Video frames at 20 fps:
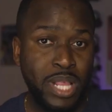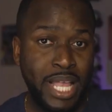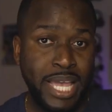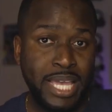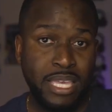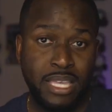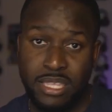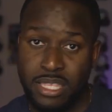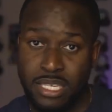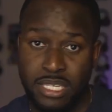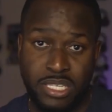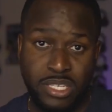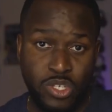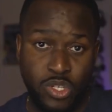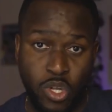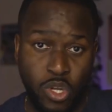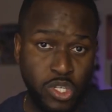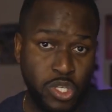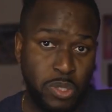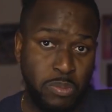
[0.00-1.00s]
like it. This is
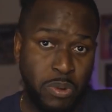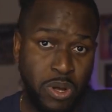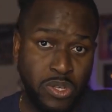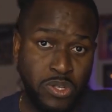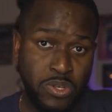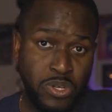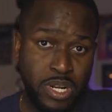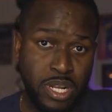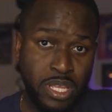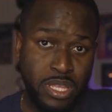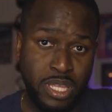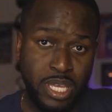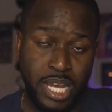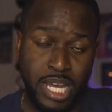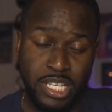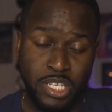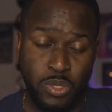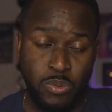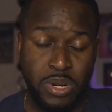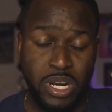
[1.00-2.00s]
not sponsored or anything.
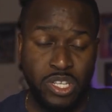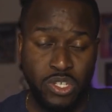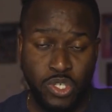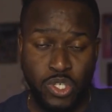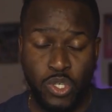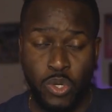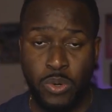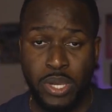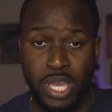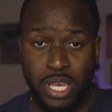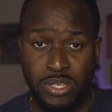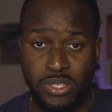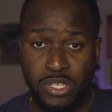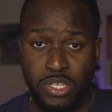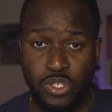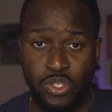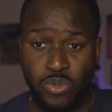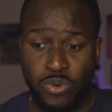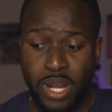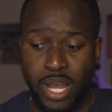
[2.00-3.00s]
I just wanted to showcase
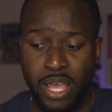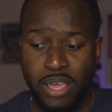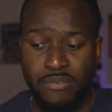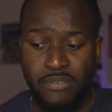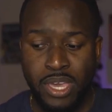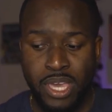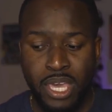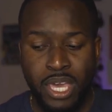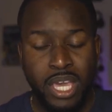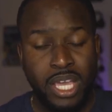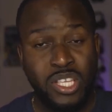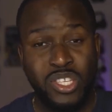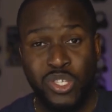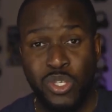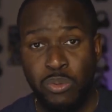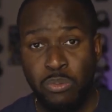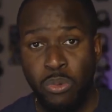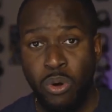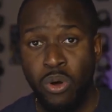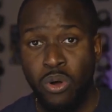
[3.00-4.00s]
this drive. It's
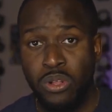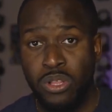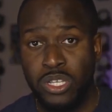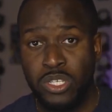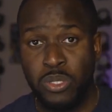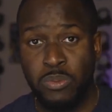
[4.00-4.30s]
small,